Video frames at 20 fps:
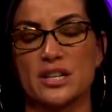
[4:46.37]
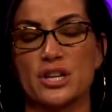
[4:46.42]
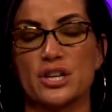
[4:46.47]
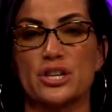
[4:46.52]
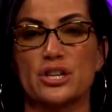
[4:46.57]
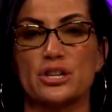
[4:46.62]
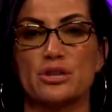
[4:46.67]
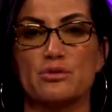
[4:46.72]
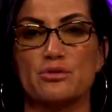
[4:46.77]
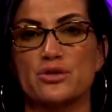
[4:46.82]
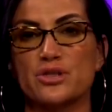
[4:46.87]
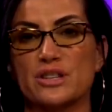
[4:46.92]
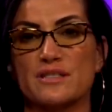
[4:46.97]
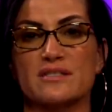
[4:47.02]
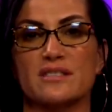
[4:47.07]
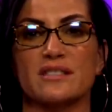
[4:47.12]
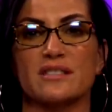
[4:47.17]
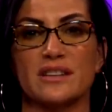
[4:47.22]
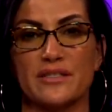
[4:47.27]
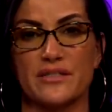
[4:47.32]
And a huge,
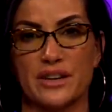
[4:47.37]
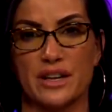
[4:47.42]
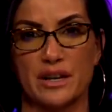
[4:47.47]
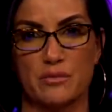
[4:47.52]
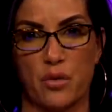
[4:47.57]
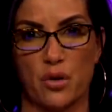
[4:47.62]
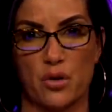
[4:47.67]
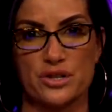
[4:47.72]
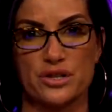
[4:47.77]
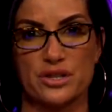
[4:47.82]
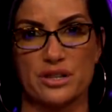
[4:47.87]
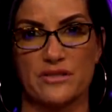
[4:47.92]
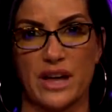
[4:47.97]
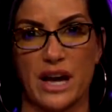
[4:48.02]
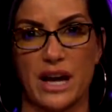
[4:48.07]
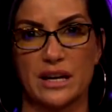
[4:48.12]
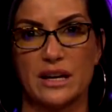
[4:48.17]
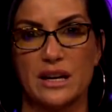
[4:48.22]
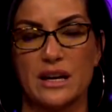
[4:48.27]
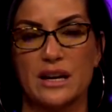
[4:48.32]
significant portion of
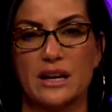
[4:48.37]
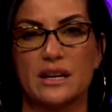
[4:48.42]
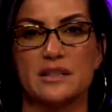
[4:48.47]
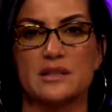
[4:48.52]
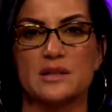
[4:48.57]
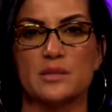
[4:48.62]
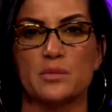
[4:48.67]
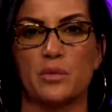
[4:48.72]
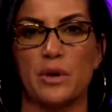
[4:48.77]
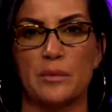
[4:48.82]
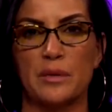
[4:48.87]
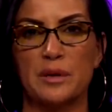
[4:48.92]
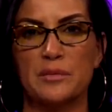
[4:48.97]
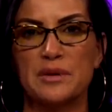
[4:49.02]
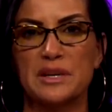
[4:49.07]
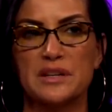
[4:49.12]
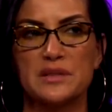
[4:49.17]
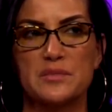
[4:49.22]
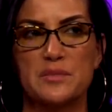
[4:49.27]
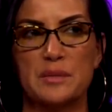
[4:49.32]
that is
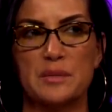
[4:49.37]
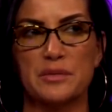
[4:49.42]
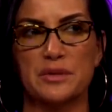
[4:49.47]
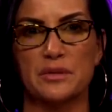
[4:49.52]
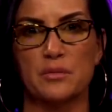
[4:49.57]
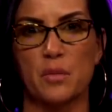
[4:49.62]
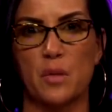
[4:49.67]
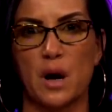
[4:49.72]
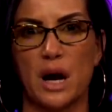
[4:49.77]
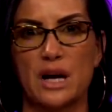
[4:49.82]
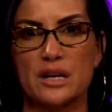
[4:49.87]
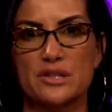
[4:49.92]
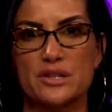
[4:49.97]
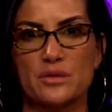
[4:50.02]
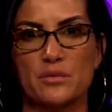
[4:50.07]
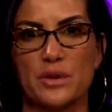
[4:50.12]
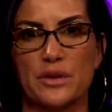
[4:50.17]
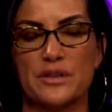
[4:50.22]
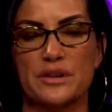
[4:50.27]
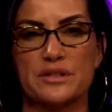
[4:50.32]
women, because people are
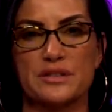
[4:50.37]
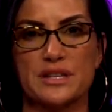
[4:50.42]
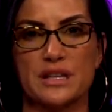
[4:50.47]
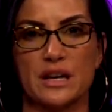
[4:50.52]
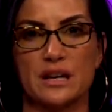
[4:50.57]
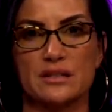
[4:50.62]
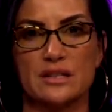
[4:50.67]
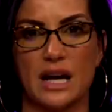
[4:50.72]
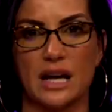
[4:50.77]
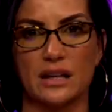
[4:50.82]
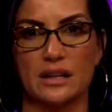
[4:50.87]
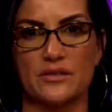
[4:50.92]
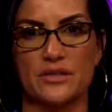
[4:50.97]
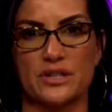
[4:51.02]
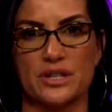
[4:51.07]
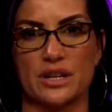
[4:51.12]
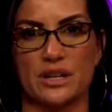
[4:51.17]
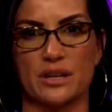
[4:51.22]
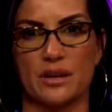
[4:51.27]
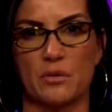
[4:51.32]
watching what they're seeing on
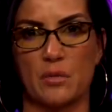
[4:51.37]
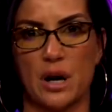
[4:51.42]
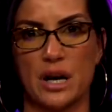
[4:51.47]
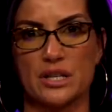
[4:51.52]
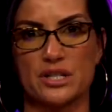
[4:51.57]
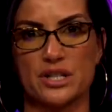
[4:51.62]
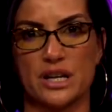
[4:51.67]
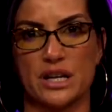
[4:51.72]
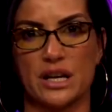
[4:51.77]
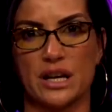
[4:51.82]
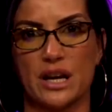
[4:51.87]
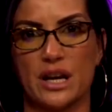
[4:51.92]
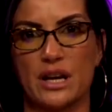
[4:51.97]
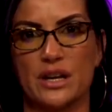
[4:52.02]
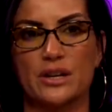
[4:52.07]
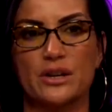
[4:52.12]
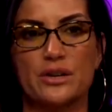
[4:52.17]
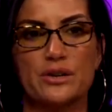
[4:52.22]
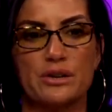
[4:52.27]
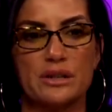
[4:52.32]
television, and they're watching,
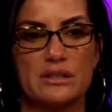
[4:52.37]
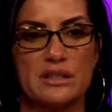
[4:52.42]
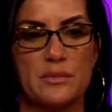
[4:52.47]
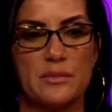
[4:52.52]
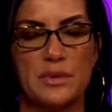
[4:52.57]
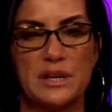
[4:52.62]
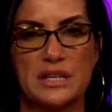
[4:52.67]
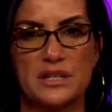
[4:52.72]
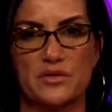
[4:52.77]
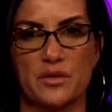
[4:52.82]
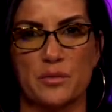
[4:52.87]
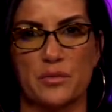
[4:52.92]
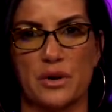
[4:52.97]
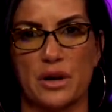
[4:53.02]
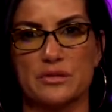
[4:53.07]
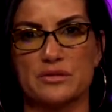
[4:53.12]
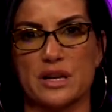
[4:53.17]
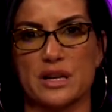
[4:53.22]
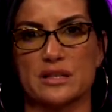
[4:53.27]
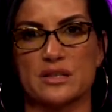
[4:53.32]
you know, you can see peaceful
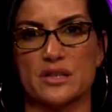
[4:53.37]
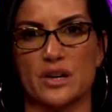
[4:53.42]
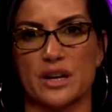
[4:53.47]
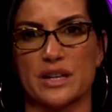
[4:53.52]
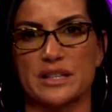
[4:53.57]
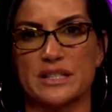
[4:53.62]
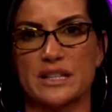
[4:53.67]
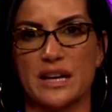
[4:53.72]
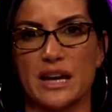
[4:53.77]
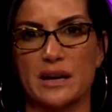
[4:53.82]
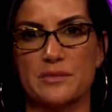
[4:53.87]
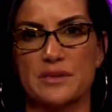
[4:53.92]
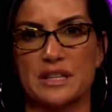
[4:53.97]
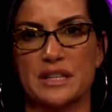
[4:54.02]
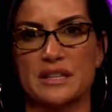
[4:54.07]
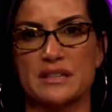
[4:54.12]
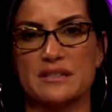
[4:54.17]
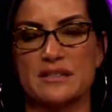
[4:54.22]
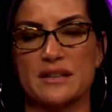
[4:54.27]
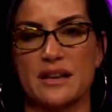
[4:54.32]
protests during the day, but
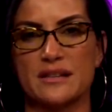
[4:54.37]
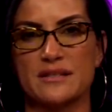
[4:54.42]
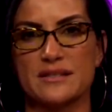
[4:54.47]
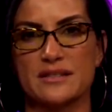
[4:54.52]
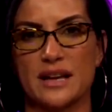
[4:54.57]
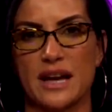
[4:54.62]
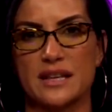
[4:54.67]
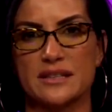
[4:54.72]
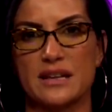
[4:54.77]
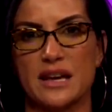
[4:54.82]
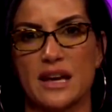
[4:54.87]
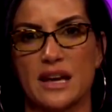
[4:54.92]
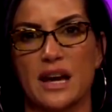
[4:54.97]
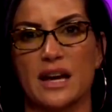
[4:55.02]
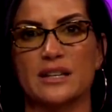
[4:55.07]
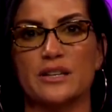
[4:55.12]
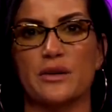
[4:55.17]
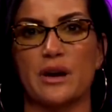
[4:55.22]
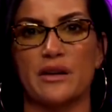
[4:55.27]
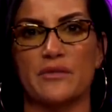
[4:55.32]
then the sun sets
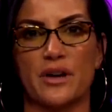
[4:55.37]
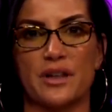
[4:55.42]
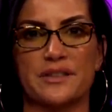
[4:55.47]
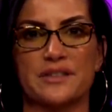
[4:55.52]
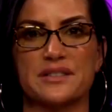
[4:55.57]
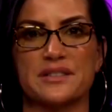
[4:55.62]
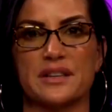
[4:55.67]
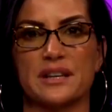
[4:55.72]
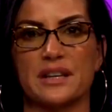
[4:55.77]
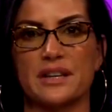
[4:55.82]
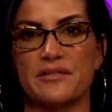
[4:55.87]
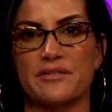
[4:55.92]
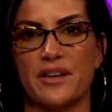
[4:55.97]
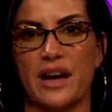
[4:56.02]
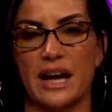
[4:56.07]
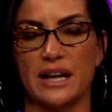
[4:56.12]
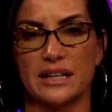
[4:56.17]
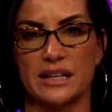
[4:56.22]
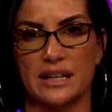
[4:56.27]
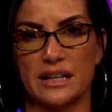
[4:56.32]
and you have have all the skinny
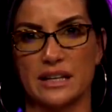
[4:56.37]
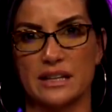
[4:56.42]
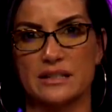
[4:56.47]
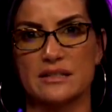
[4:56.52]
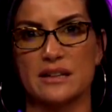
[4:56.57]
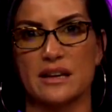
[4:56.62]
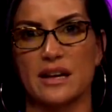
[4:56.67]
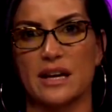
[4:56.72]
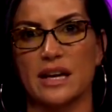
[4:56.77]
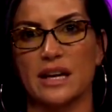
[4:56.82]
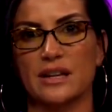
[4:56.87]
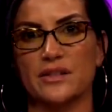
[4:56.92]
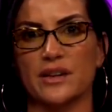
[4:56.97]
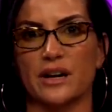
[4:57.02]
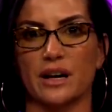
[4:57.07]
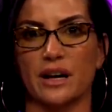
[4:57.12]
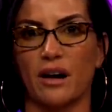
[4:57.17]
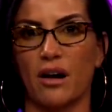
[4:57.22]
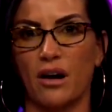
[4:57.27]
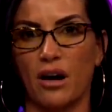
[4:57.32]
fat kids in
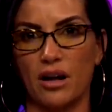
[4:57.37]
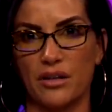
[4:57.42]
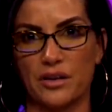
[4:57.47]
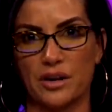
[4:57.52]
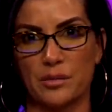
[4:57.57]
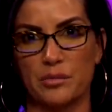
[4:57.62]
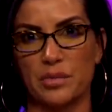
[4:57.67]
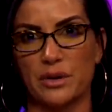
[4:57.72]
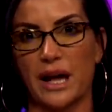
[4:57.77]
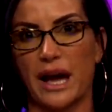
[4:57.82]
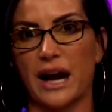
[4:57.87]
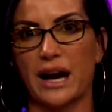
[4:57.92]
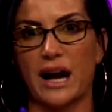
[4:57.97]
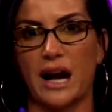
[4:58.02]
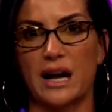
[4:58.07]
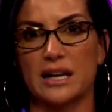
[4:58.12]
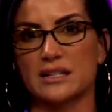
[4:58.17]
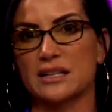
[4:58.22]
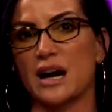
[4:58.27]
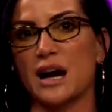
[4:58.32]
their all their black
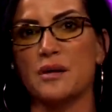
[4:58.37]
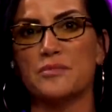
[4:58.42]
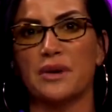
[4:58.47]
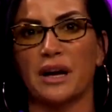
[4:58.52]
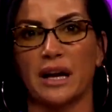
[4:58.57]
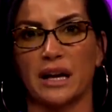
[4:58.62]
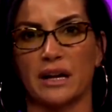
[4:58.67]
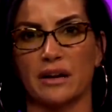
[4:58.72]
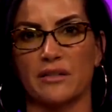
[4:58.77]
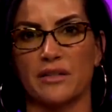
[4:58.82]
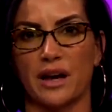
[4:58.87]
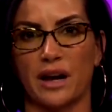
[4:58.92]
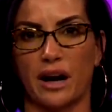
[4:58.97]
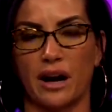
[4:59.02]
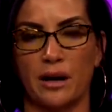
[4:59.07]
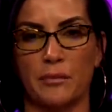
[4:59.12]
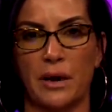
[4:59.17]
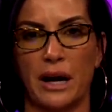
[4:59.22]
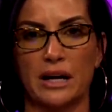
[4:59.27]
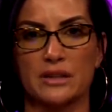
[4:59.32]
hot topic gear that
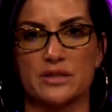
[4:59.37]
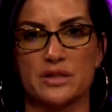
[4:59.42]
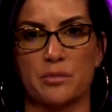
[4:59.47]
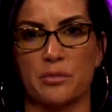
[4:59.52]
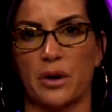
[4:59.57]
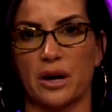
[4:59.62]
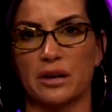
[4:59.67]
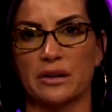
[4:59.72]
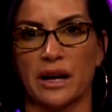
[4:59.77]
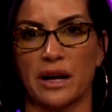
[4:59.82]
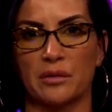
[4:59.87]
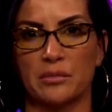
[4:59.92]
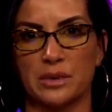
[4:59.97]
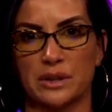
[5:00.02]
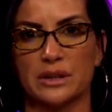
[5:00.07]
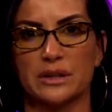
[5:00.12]
come out to burn down